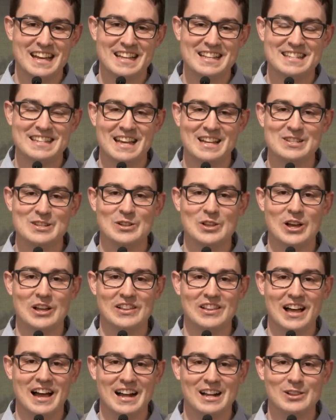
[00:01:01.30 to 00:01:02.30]
It sounds a lot
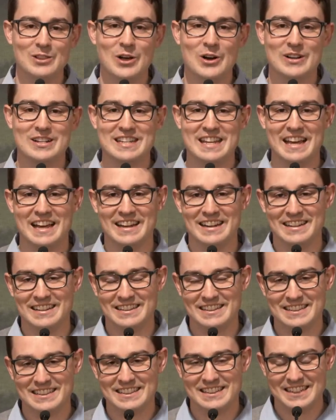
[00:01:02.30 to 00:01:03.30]
like lockdown.
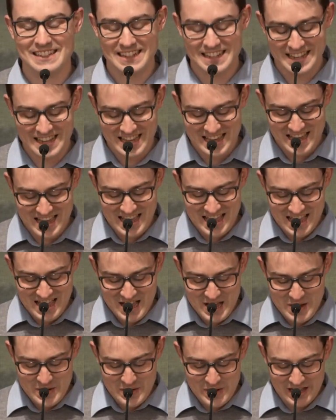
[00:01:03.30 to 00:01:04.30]

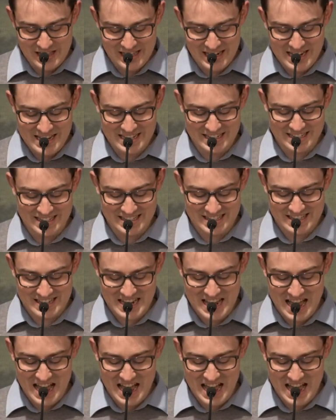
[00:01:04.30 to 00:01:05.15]
Well, it is,